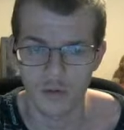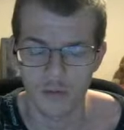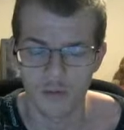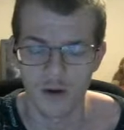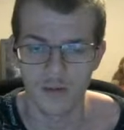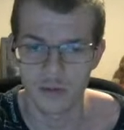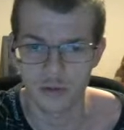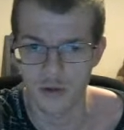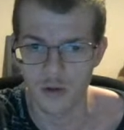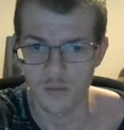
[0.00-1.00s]
quite
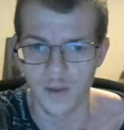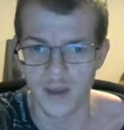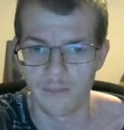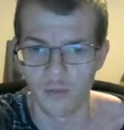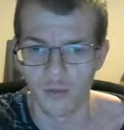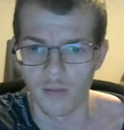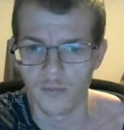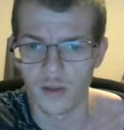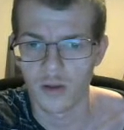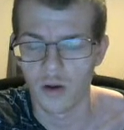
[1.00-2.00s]
2 people on
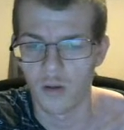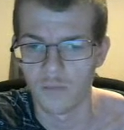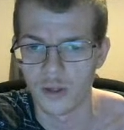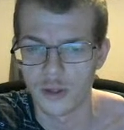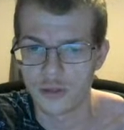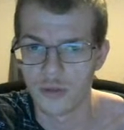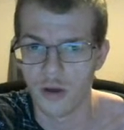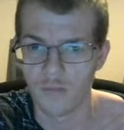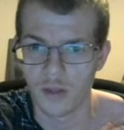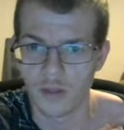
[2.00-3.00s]

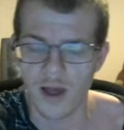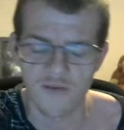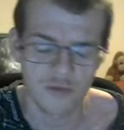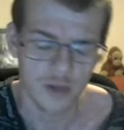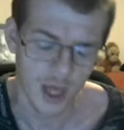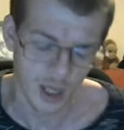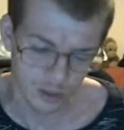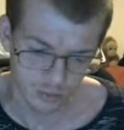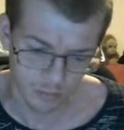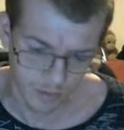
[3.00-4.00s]
the live
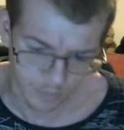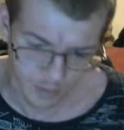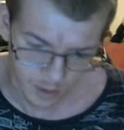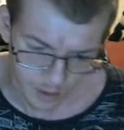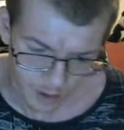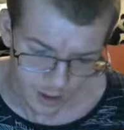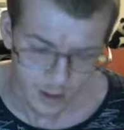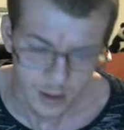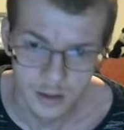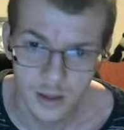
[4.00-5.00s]
text when
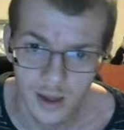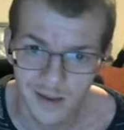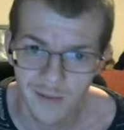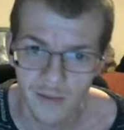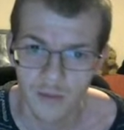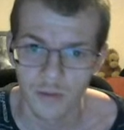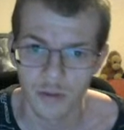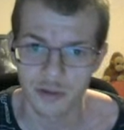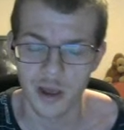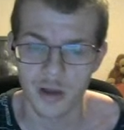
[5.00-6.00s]
they're
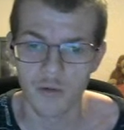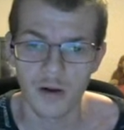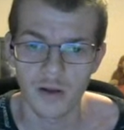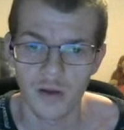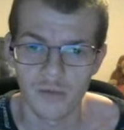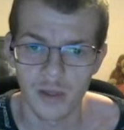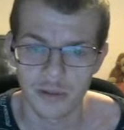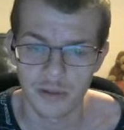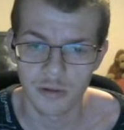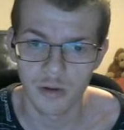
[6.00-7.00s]
saying Guardiola
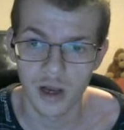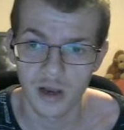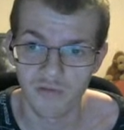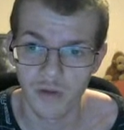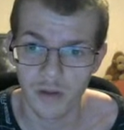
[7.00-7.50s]
hasn't done anything.